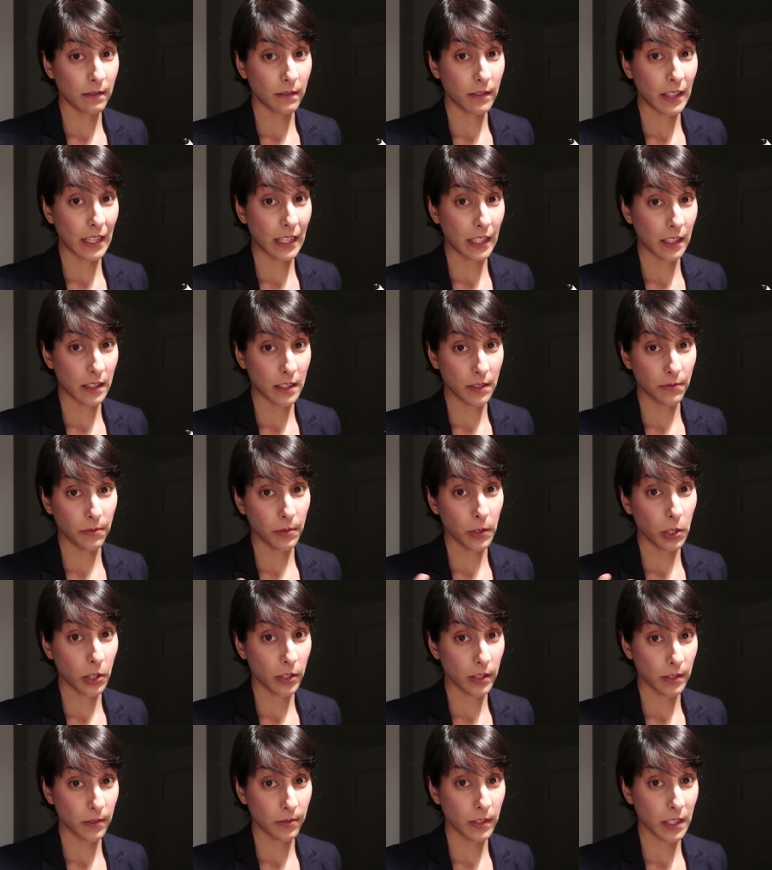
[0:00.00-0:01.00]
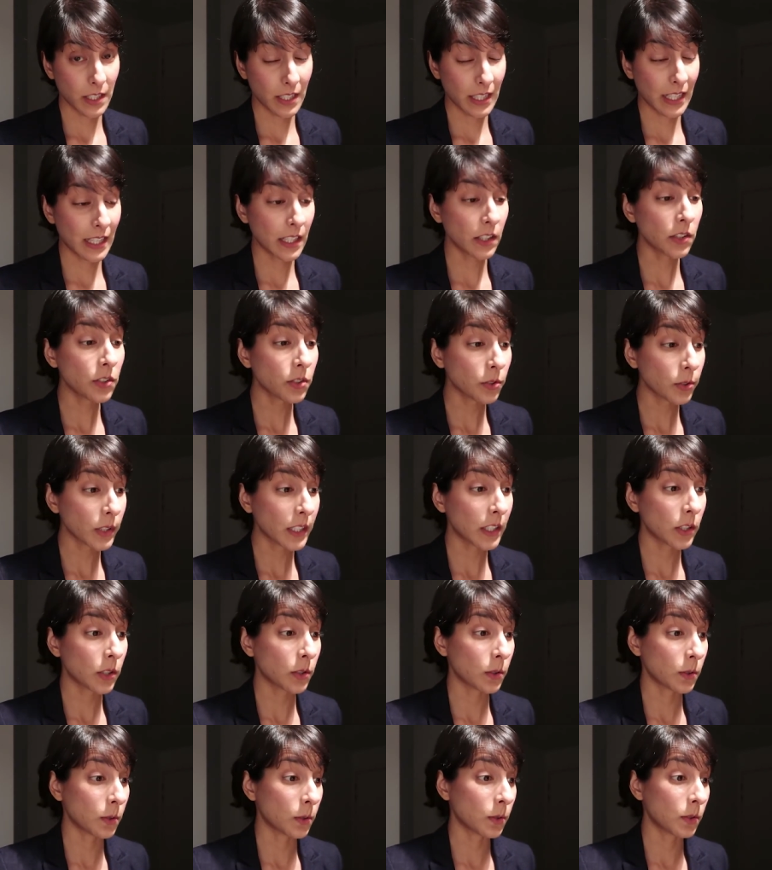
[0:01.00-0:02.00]
thinkers and philosophers in history
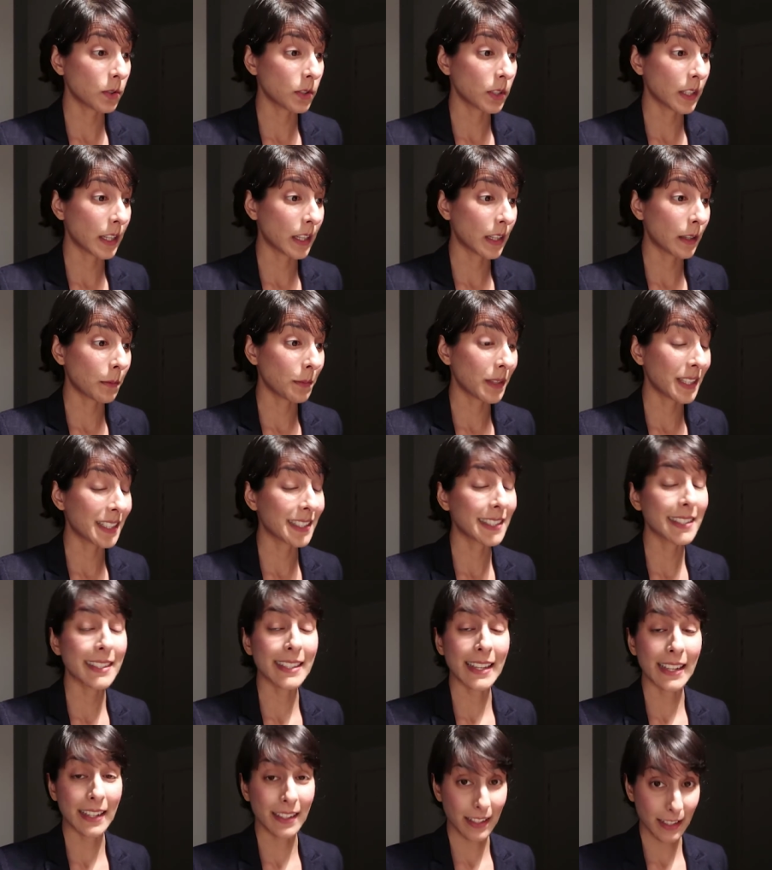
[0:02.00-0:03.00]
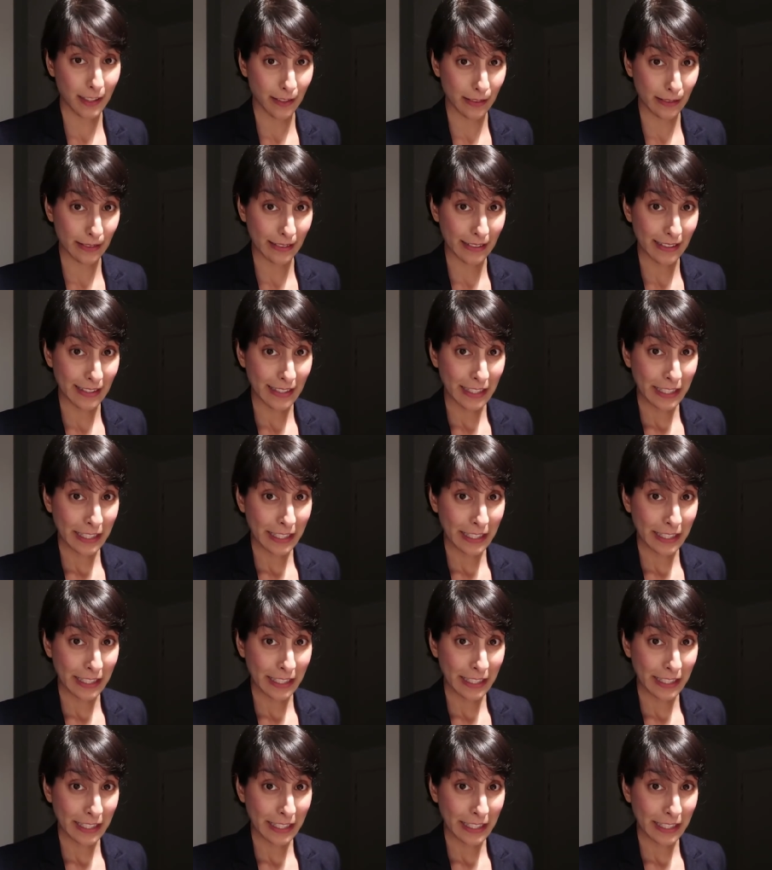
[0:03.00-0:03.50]
whose name is Seneca.